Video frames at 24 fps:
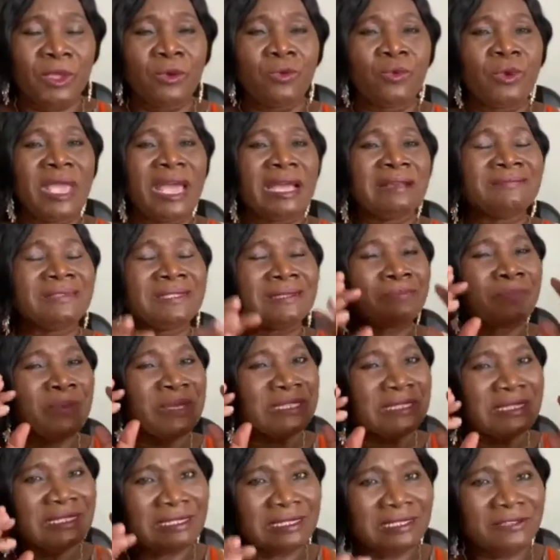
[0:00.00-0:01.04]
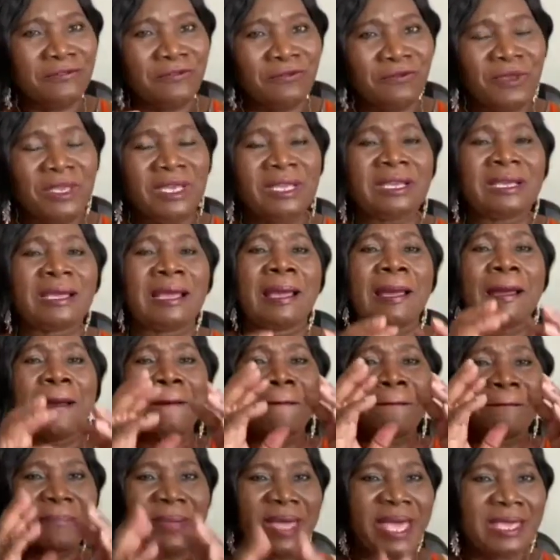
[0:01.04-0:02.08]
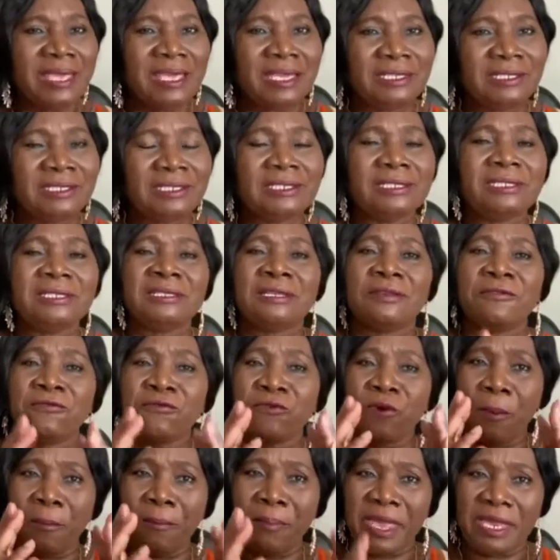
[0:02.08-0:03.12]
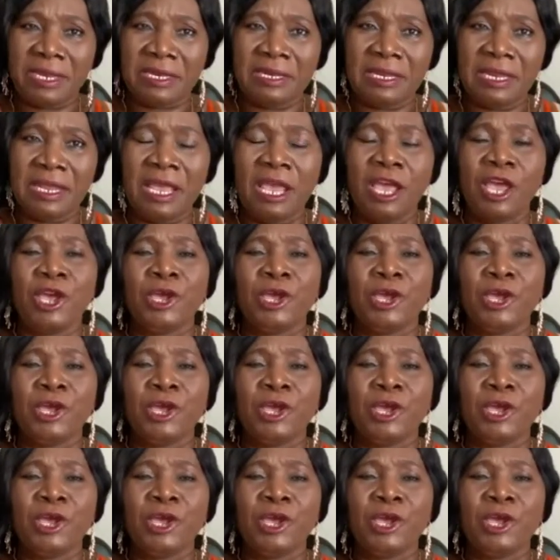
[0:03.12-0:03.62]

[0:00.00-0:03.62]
We have specific packages for men.